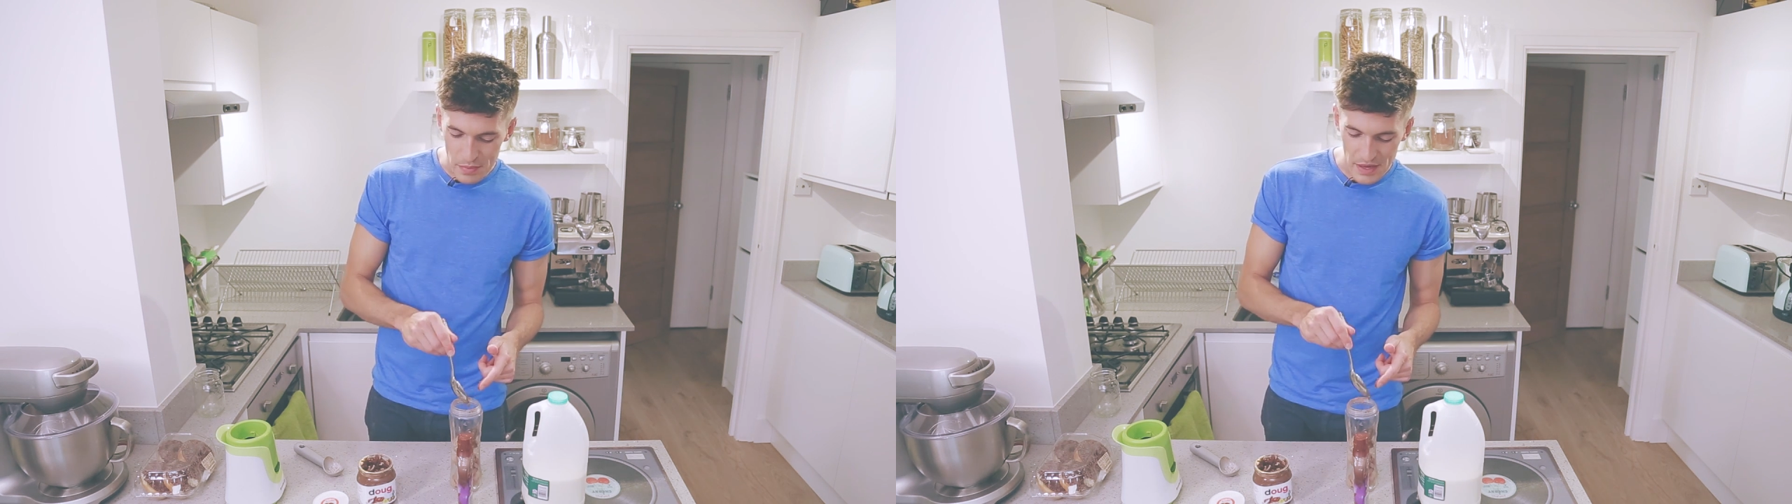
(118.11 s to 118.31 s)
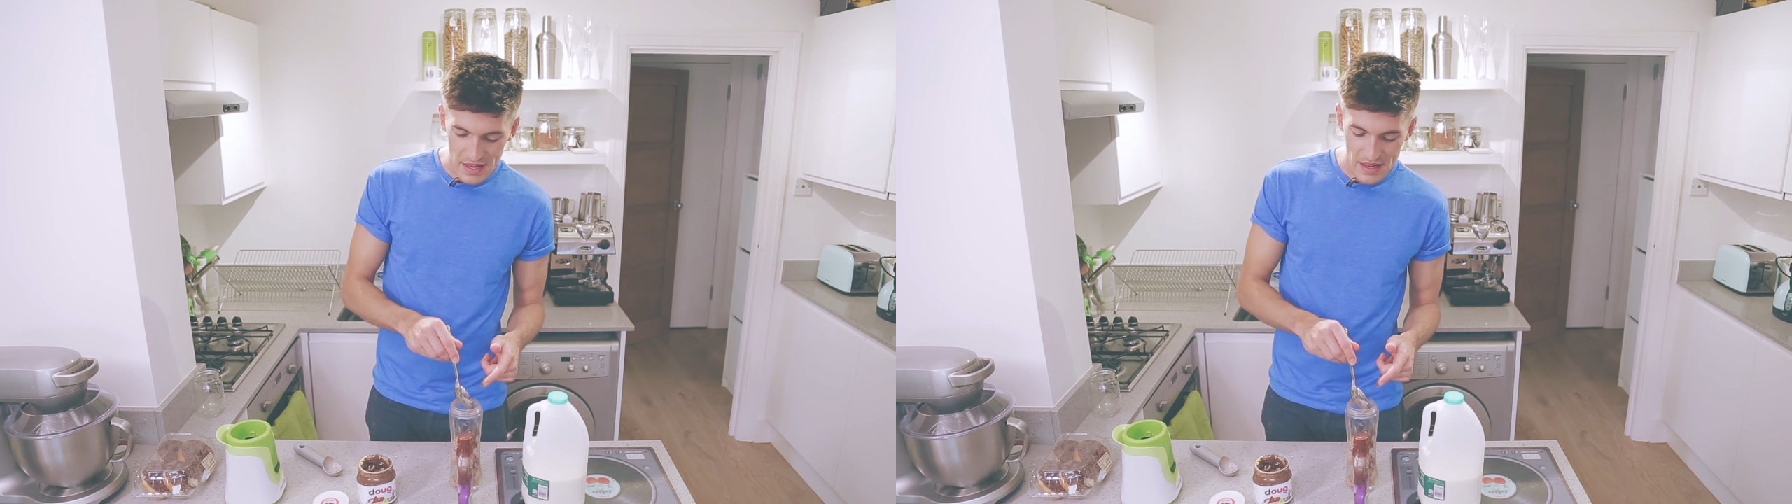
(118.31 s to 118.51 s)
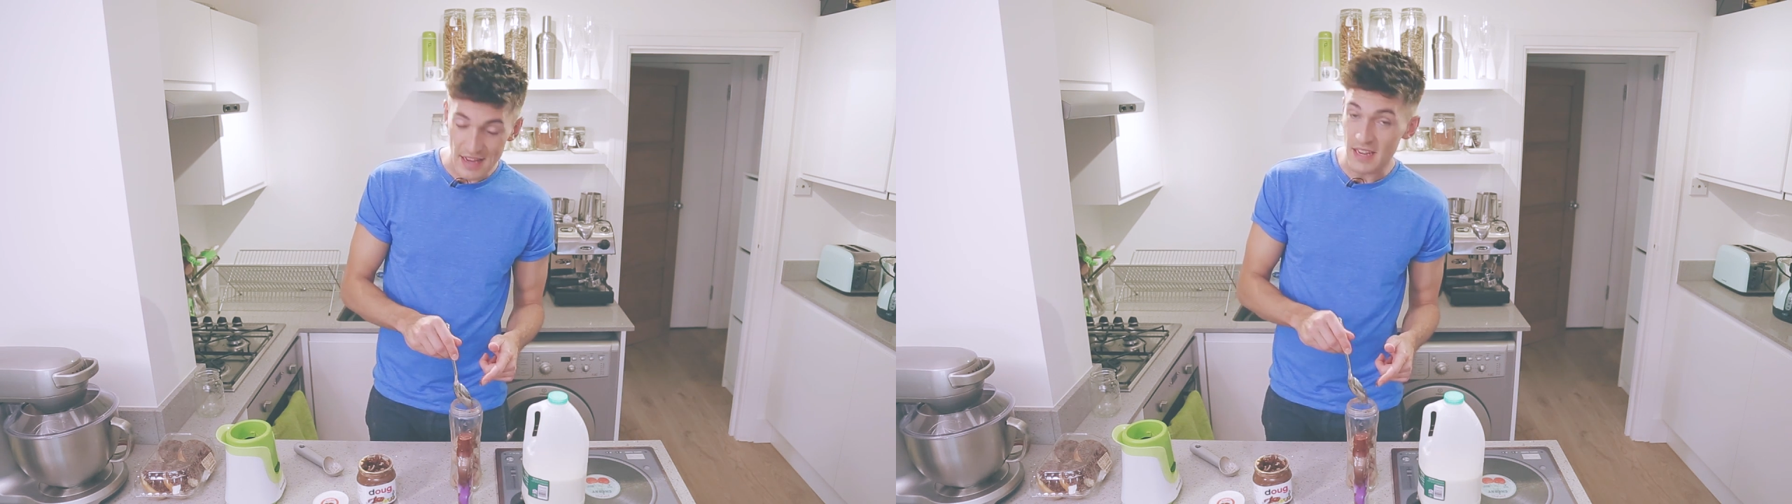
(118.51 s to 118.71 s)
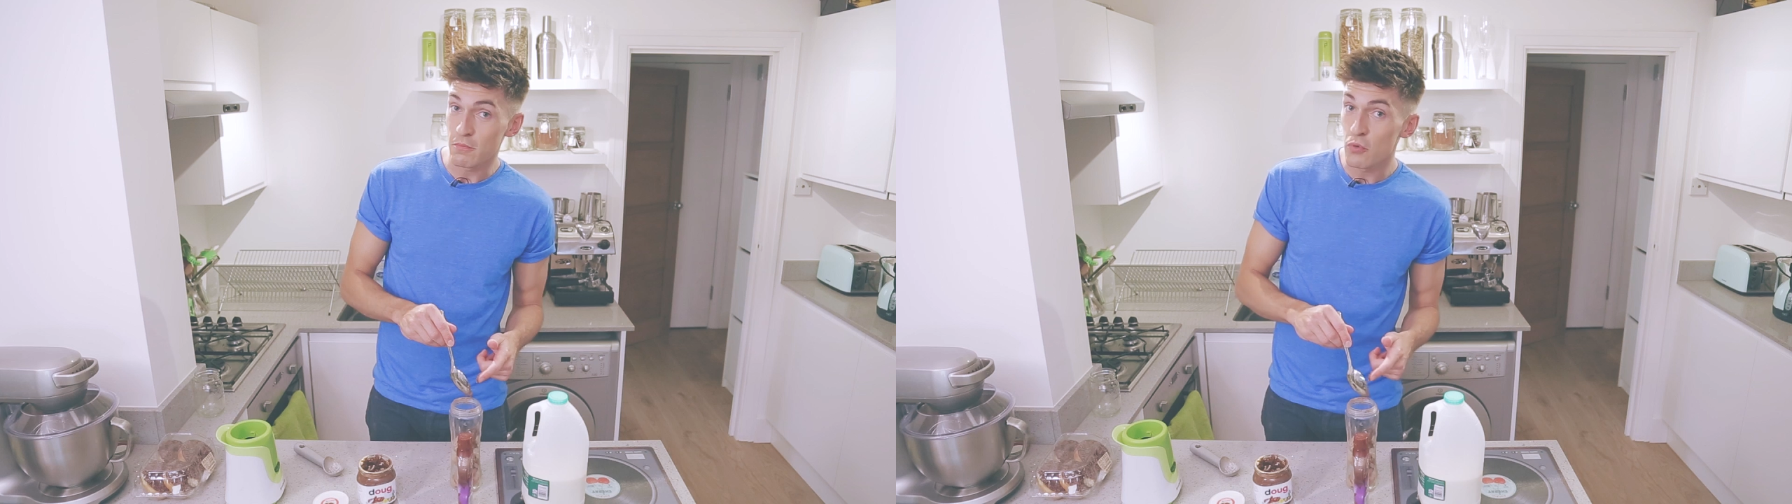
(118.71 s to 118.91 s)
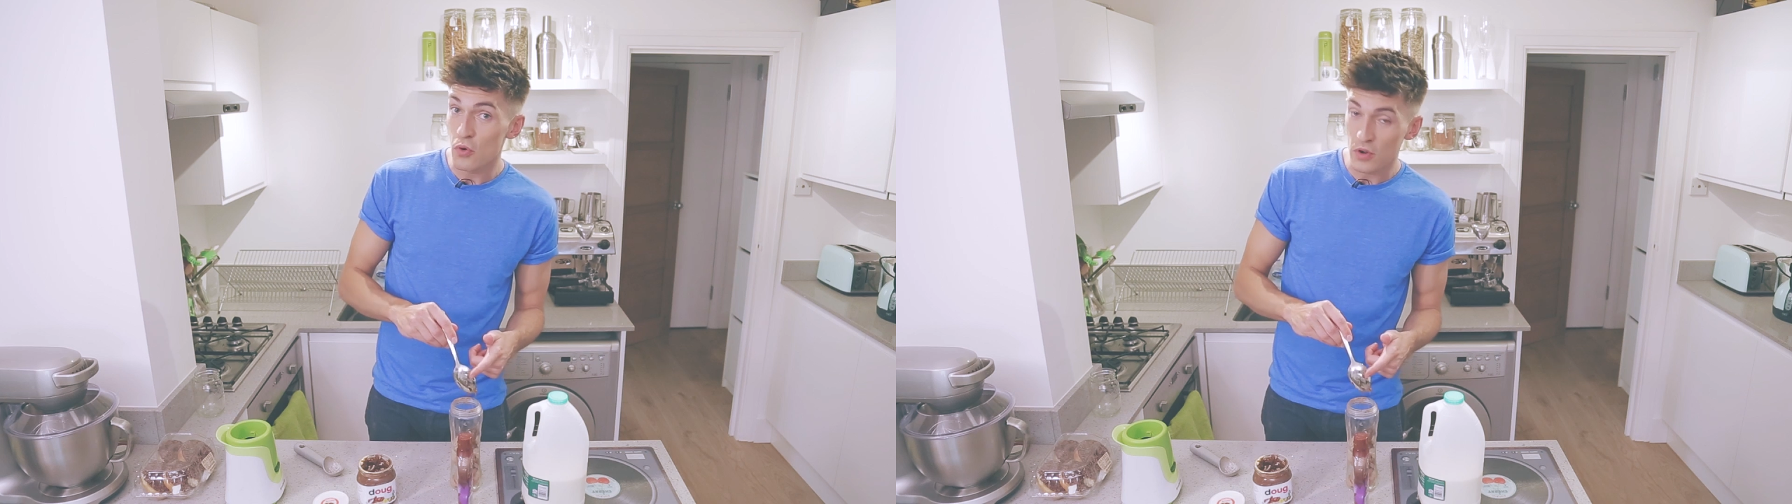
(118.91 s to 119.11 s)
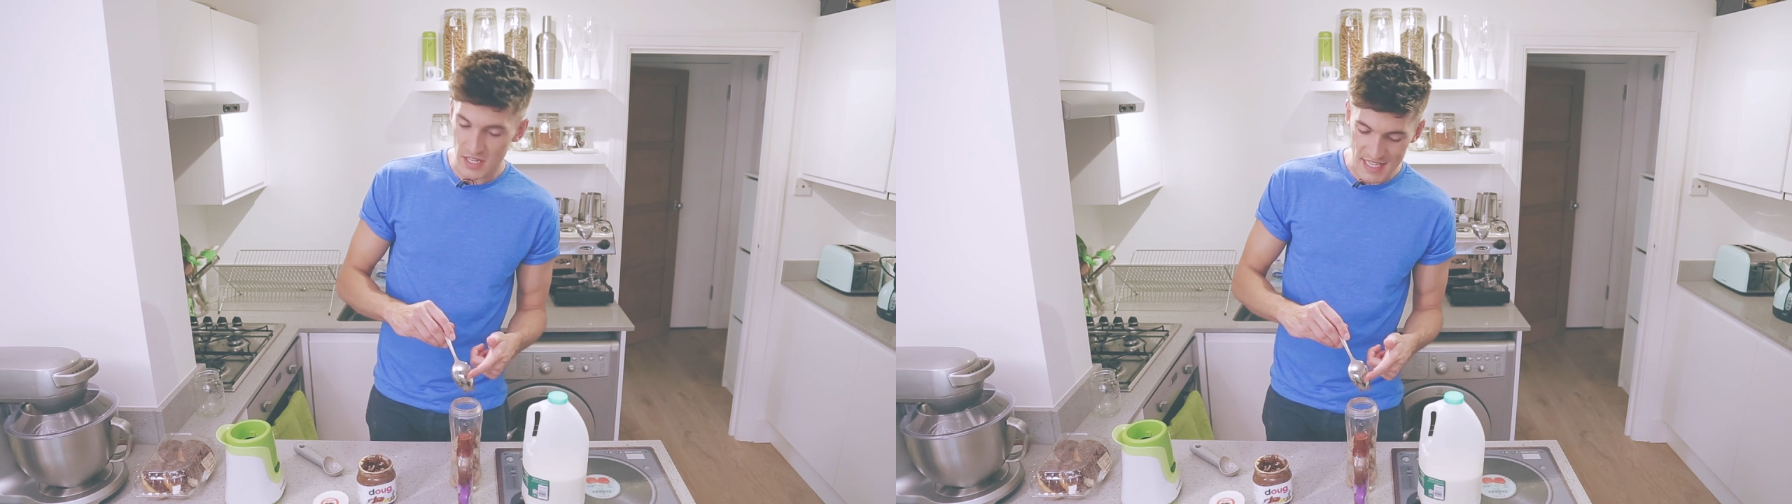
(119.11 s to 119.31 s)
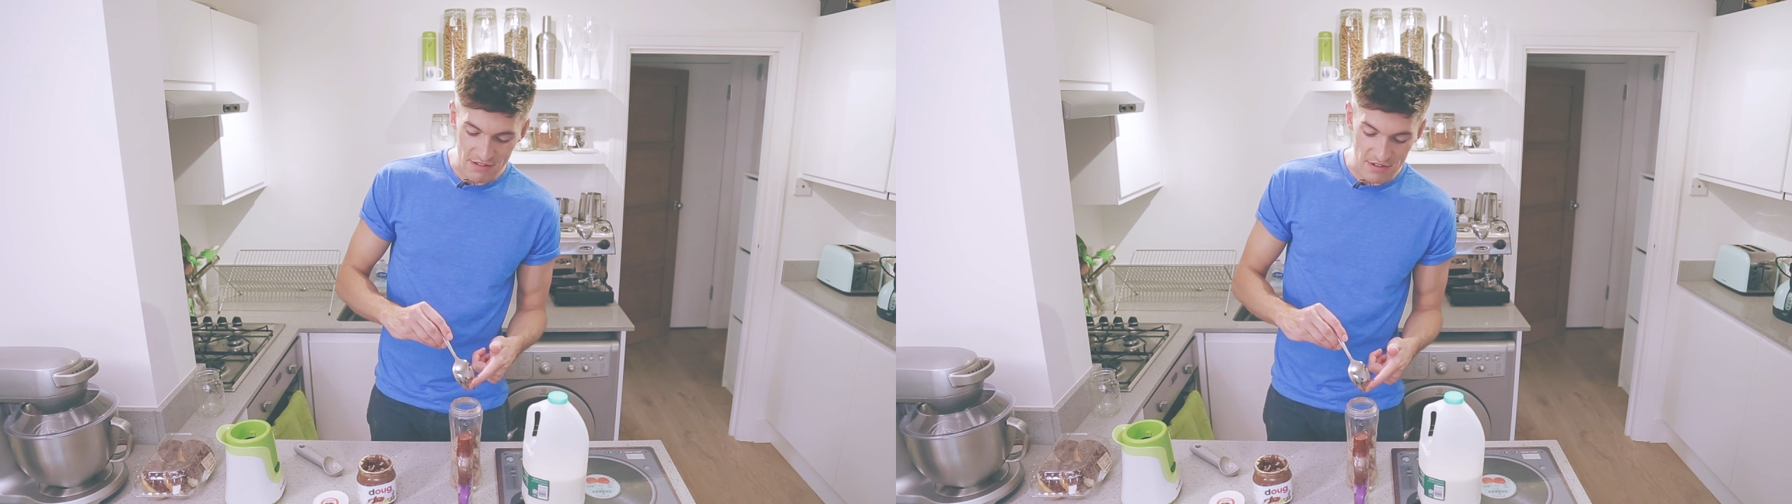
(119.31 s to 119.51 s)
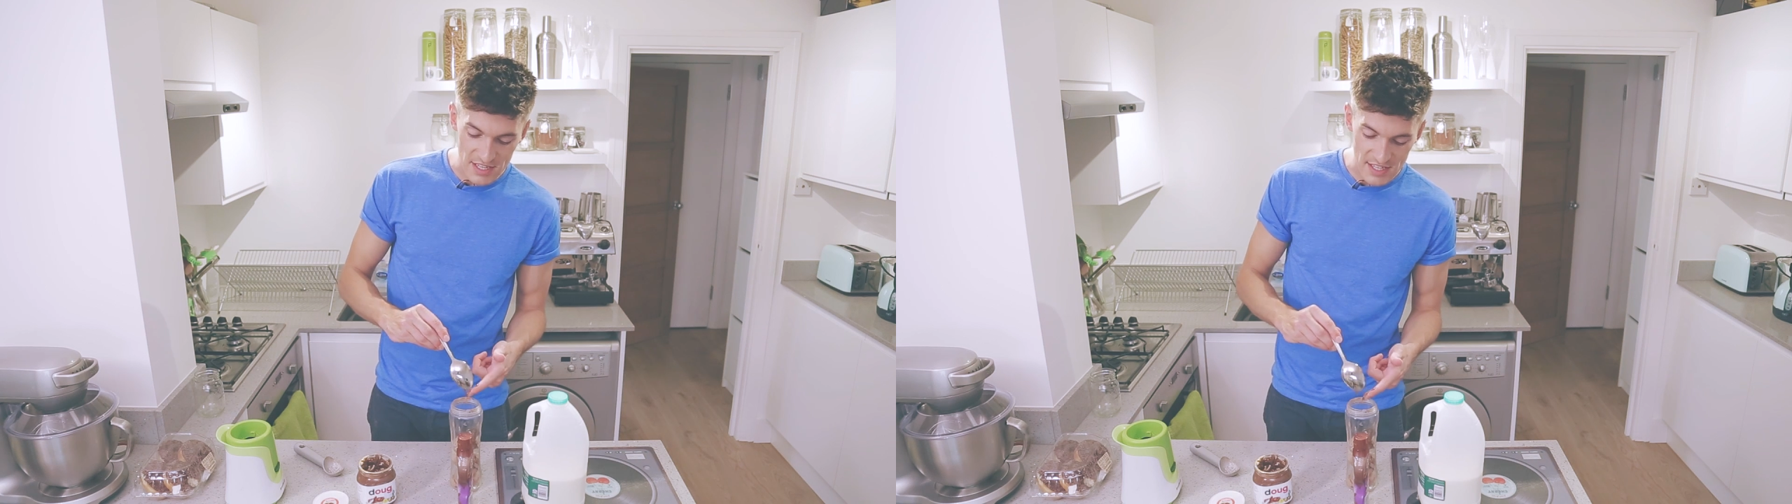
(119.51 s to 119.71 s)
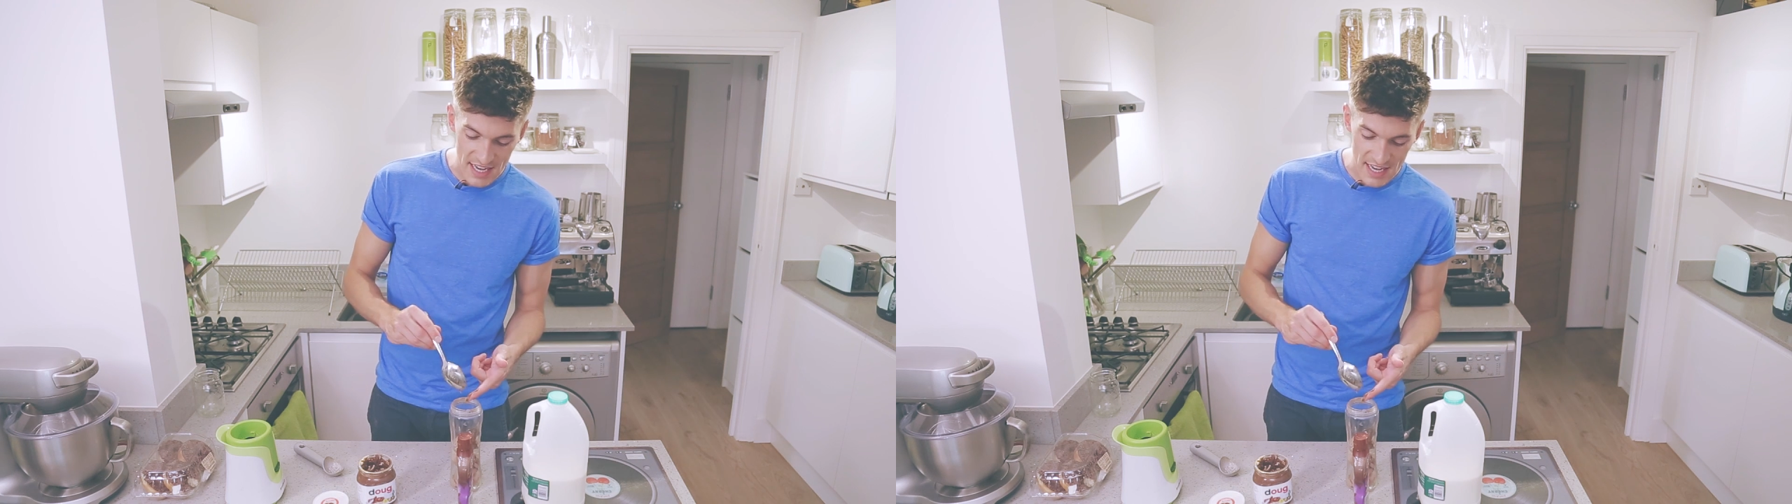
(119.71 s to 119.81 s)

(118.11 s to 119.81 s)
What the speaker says: by adding more Nutella at this